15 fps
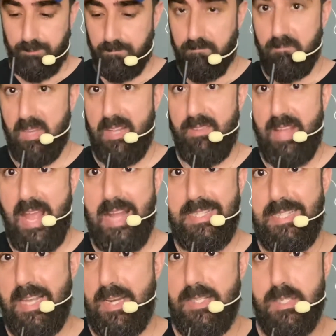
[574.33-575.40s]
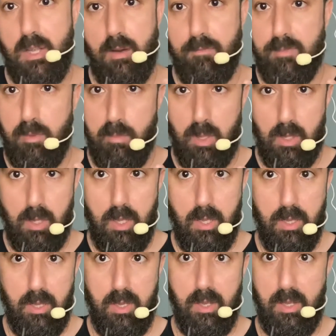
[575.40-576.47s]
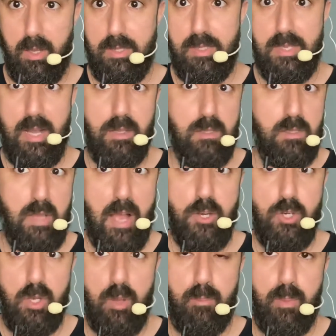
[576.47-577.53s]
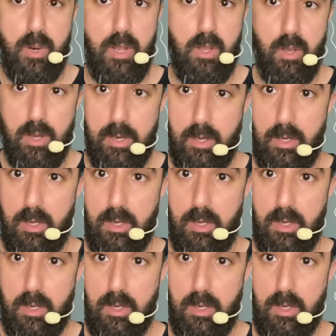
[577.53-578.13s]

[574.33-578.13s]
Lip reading: The headset is comfortable. It sounds actually pretty good.